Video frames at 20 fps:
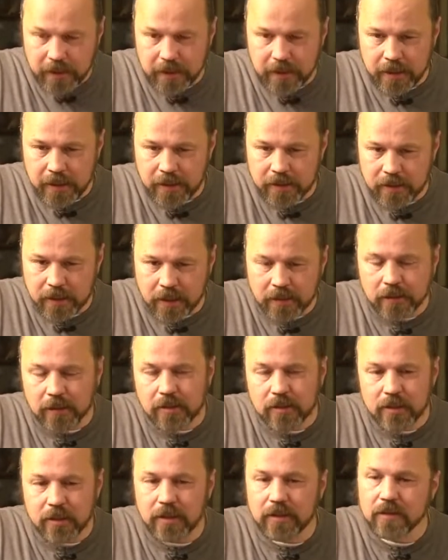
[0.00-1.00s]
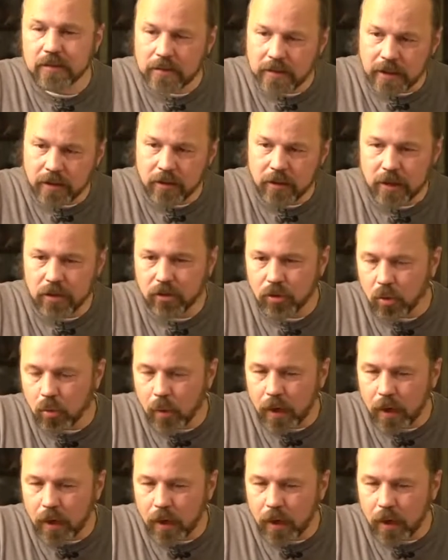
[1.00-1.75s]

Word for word: is under sin, then you get your